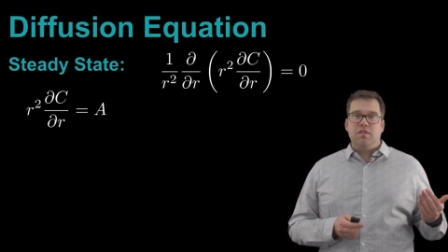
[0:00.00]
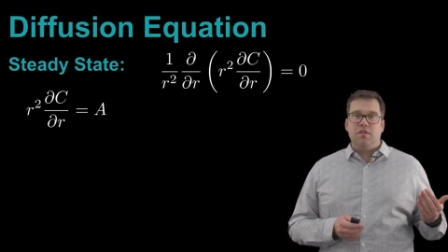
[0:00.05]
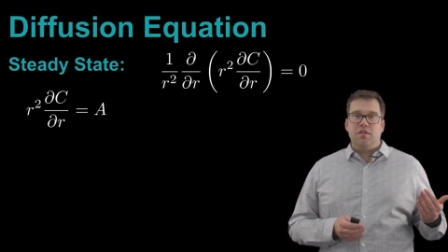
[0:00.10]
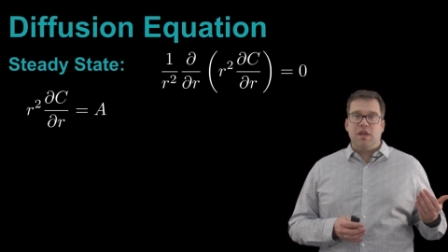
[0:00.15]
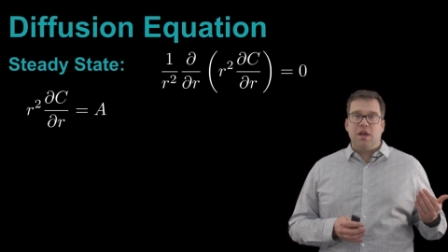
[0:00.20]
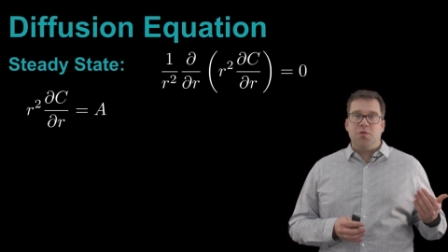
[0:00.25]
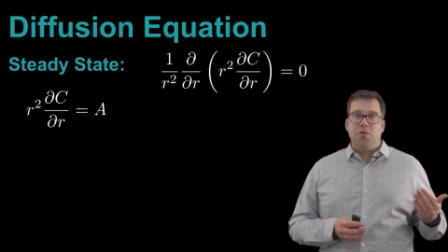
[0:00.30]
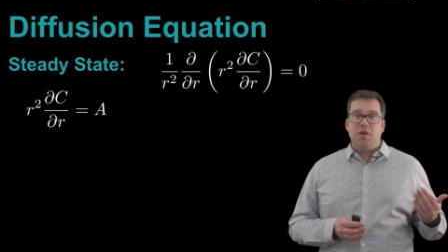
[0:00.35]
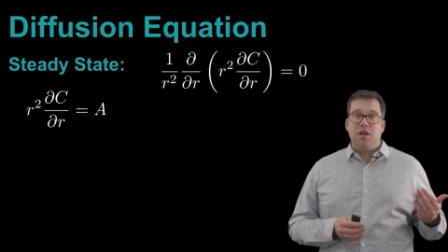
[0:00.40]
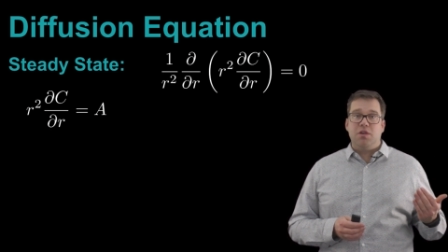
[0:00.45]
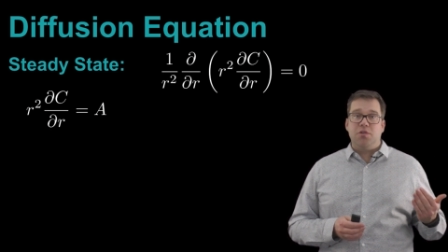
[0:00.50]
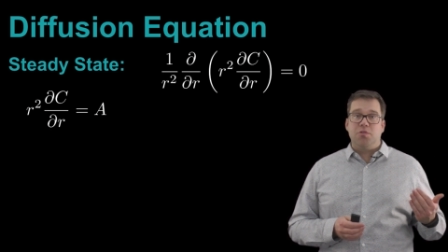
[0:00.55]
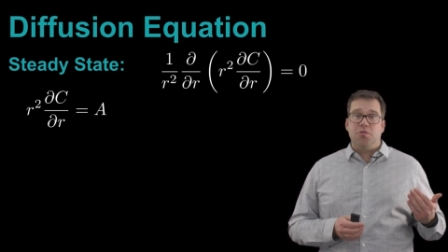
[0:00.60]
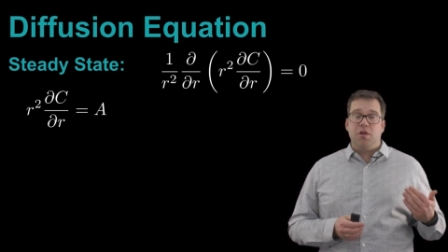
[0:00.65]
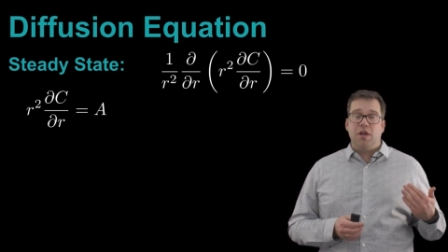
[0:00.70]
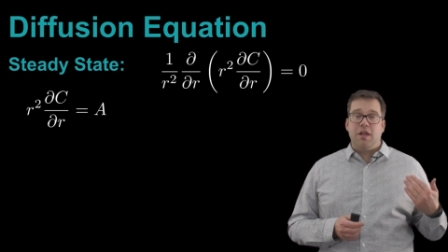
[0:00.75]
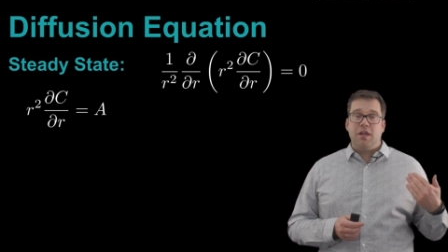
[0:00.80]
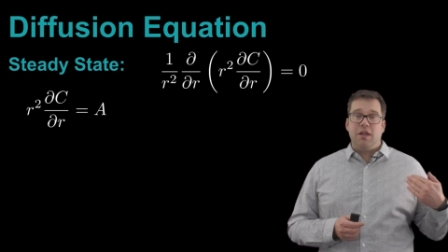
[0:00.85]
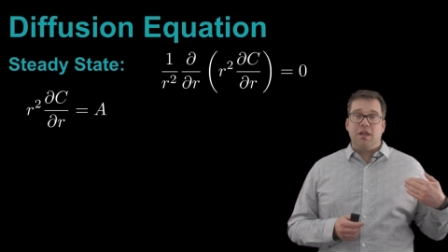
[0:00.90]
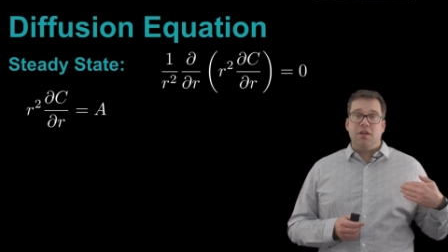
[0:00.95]
So now we're
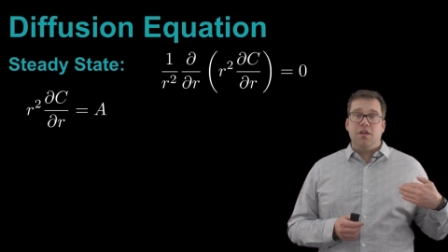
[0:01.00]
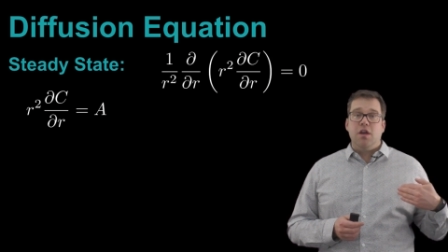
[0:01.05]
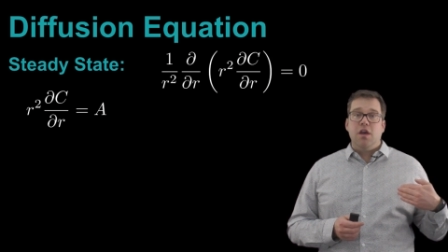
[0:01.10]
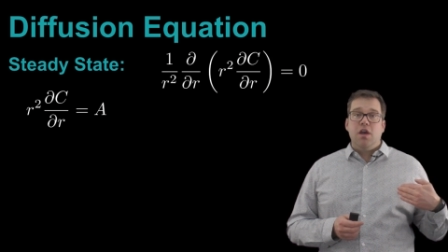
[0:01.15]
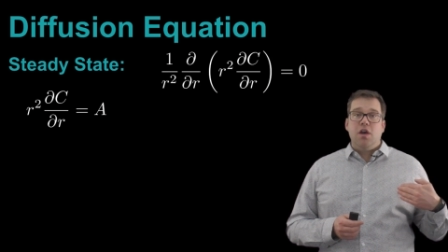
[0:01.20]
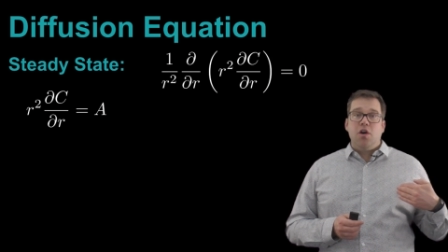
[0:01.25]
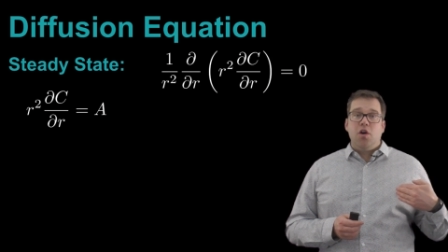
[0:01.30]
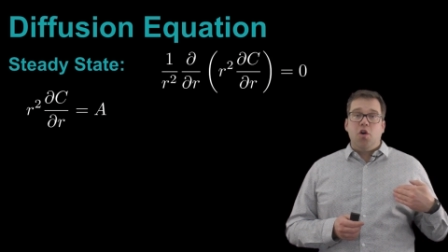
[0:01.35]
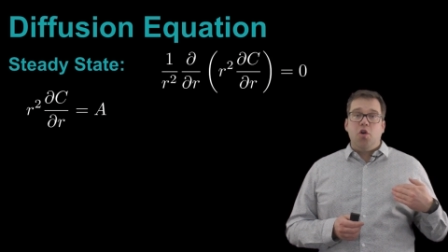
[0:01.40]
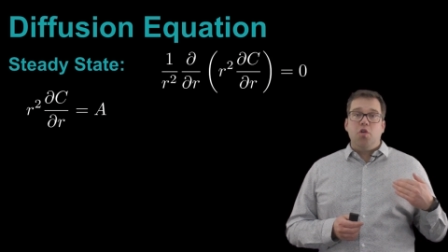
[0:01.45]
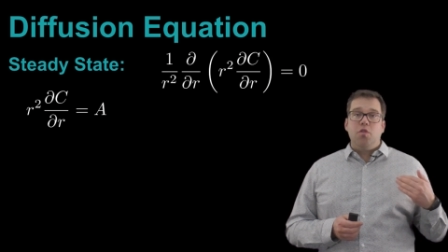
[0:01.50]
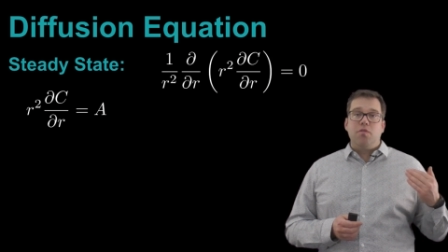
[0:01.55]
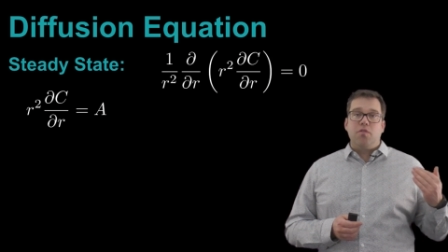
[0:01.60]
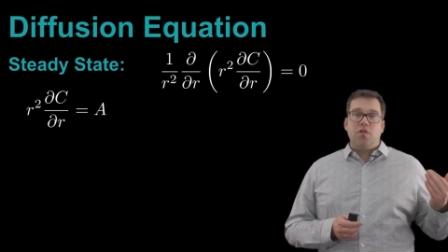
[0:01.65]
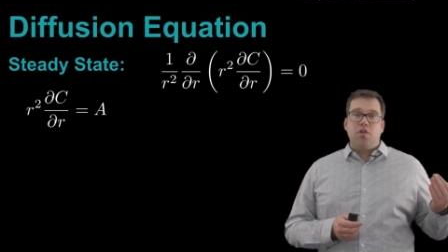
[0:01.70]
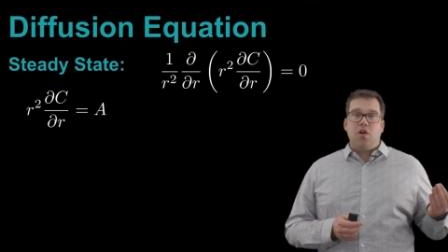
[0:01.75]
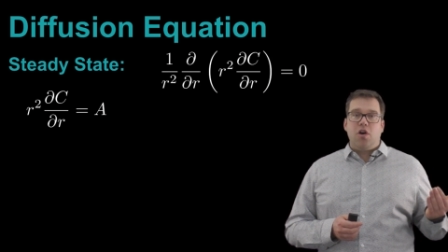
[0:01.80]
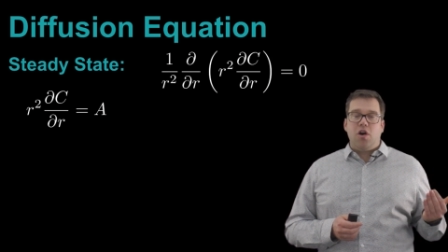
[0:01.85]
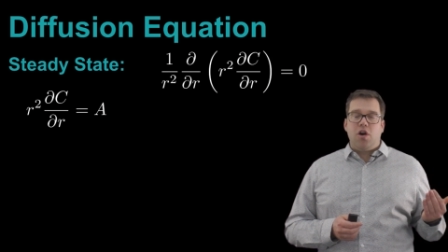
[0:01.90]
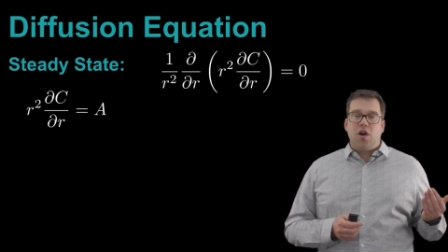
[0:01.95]
integrating
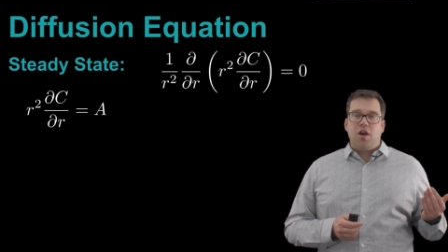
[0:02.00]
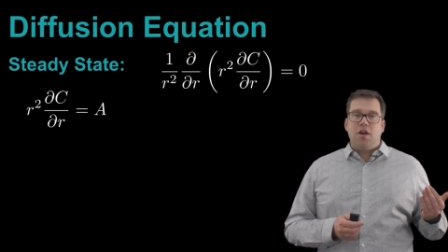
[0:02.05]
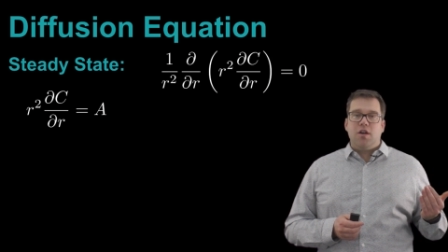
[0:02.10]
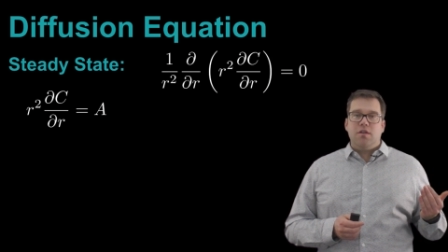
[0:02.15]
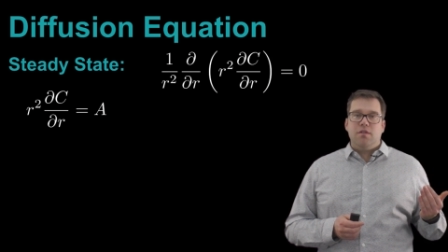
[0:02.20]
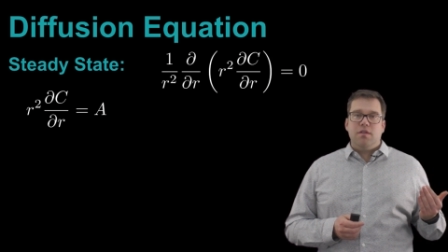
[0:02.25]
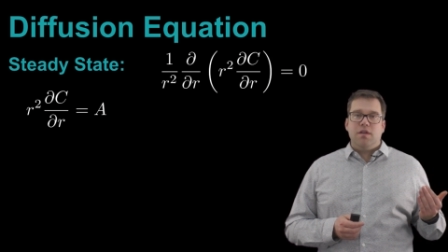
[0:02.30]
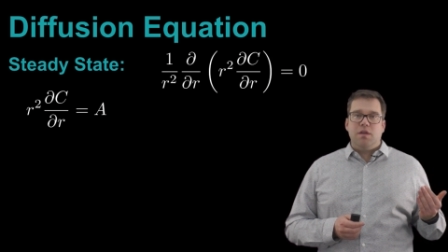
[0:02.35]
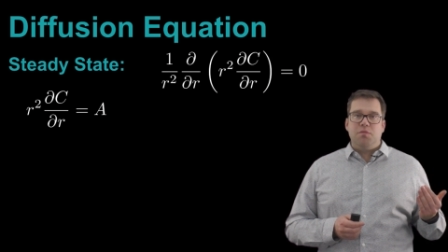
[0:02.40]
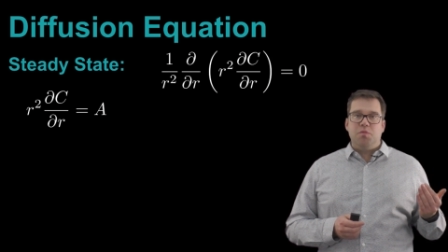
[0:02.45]
over r.